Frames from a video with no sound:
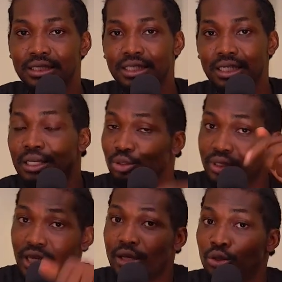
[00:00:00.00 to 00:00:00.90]
and today
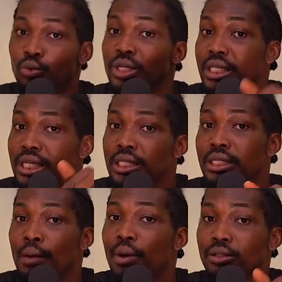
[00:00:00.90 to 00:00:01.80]
you will need
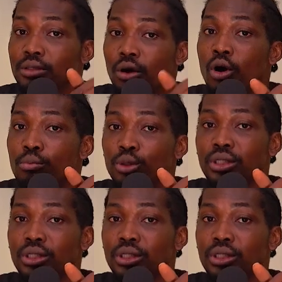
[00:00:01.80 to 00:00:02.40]
about almost